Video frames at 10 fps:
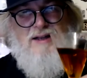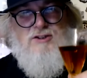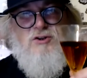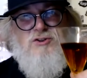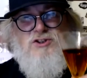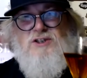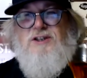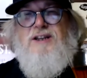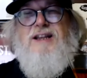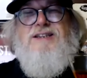ancho
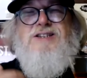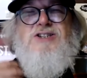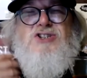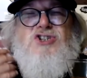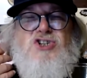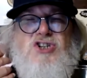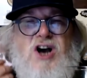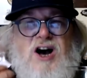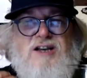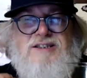chili that's
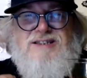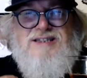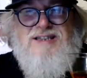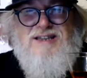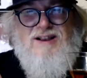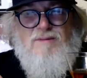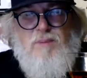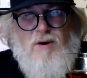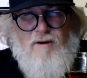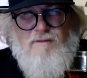just
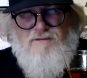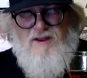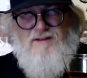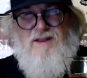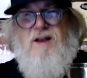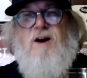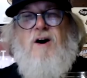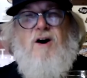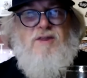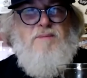perfect
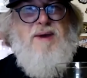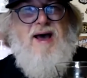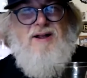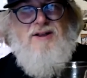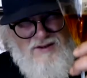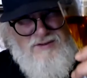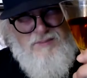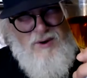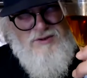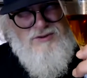on the palate. This is
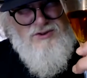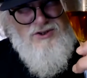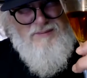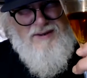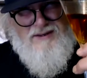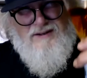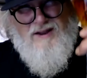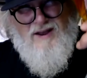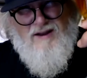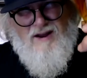Boston Jimmie.
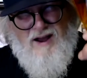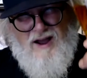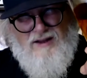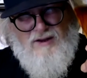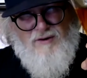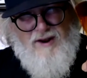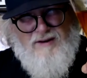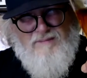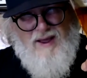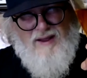Highly
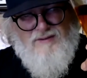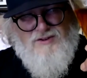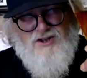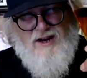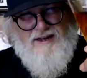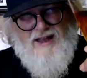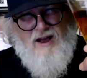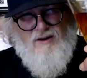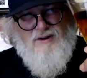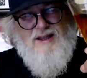recommend checking
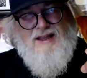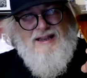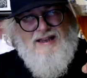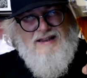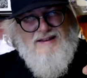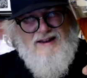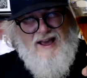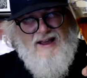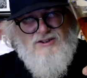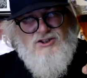out
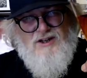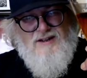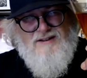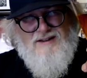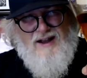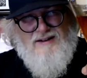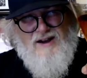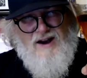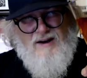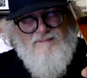
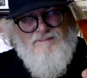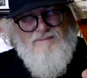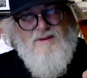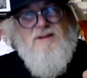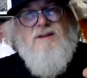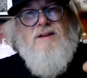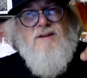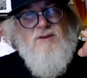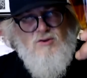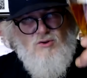ethanashe.com.
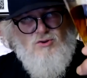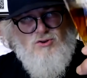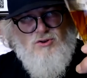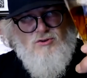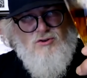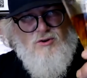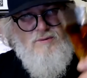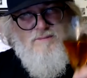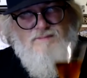You should too.